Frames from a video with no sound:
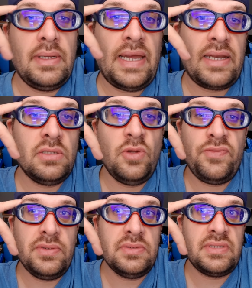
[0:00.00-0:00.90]
I don't know
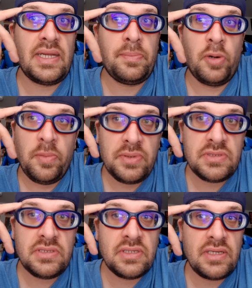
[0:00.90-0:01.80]
if it was on
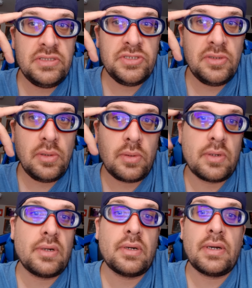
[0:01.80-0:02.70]
purpose he got injured
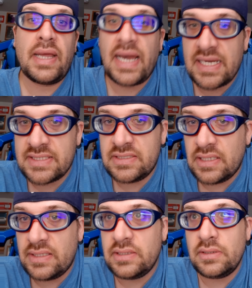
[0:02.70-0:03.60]
or
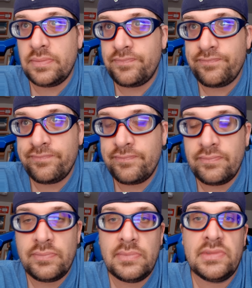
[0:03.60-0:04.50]
accident, you know?
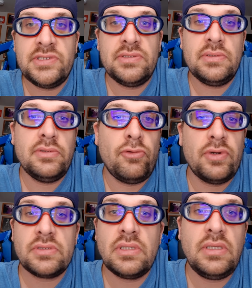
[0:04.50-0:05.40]

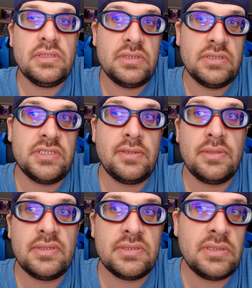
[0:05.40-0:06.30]
Wrestling is a
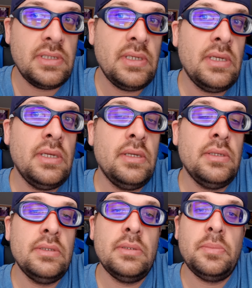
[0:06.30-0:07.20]
serious
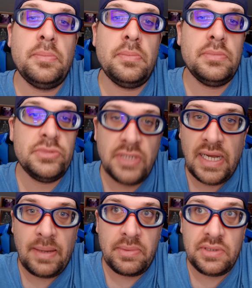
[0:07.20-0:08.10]

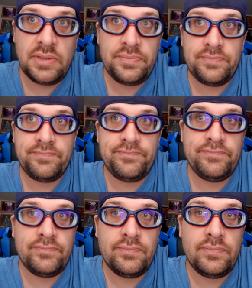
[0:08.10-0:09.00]
job, you know?
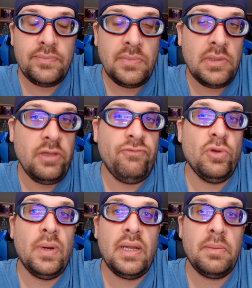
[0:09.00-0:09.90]
If
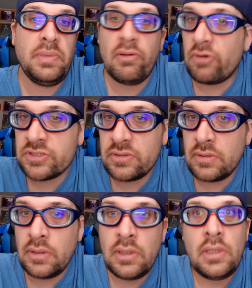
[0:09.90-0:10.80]
you want to be a
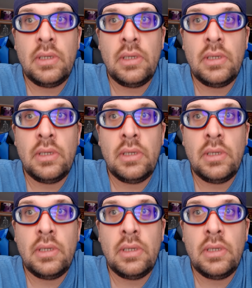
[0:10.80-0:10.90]
wrestler,